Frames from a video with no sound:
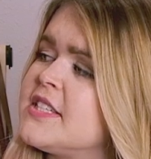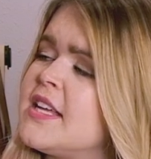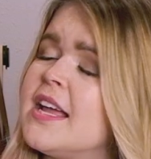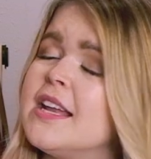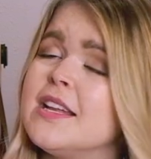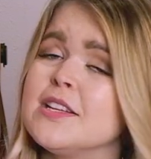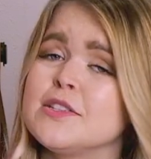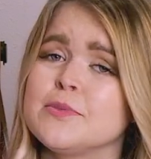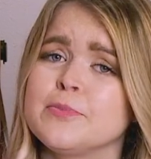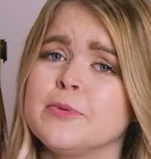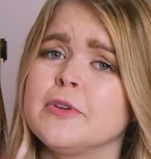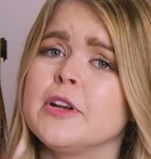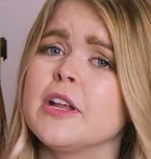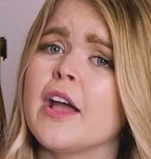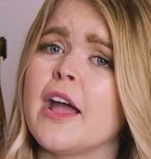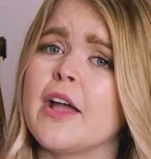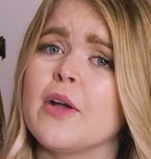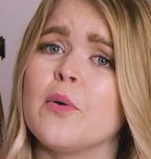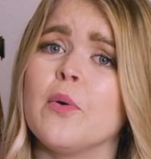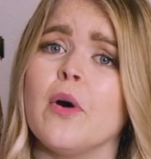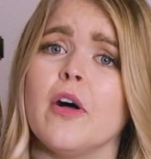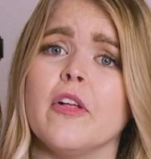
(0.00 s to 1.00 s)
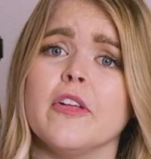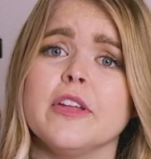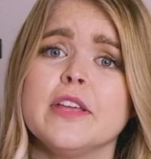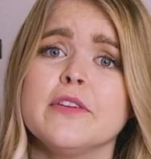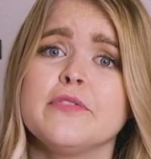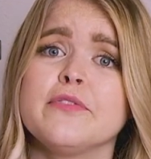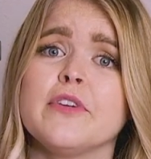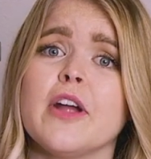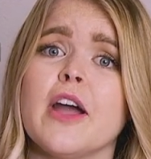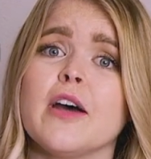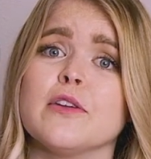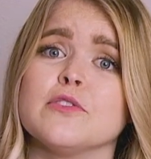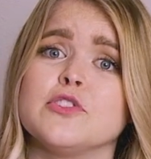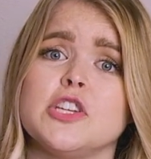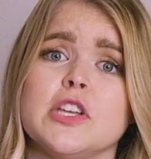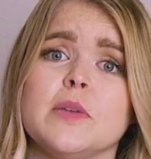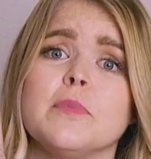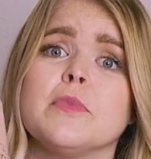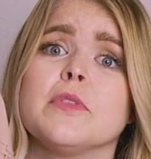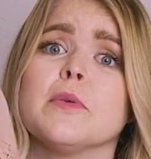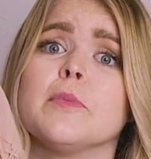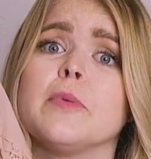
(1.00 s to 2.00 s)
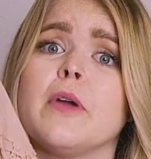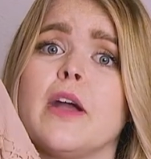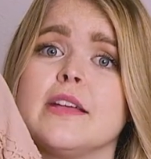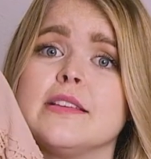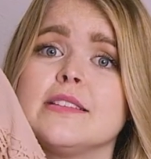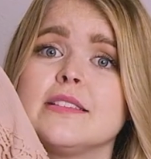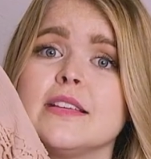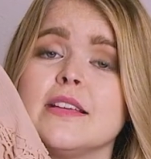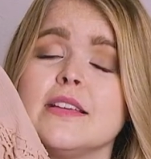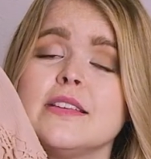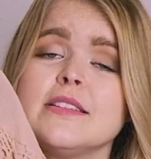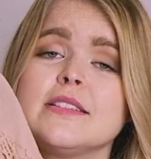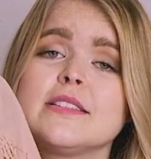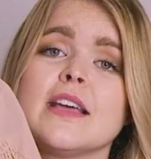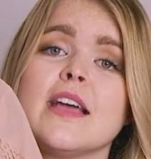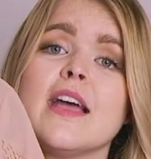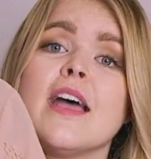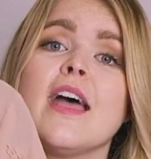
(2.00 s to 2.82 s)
and it's pretty high quality for how cheap the price is,